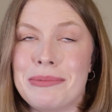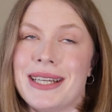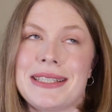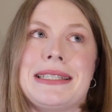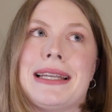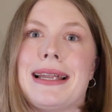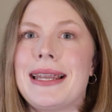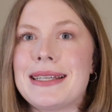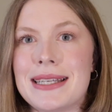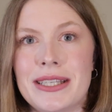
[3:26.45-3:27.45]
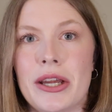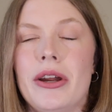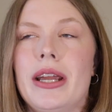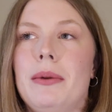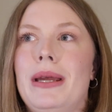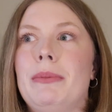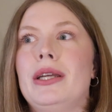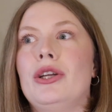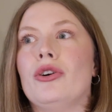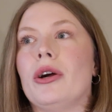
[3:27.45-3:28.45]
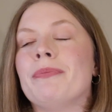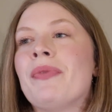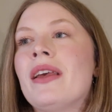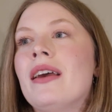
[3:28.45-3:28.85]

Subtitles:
because it's not necessary. Maybe you're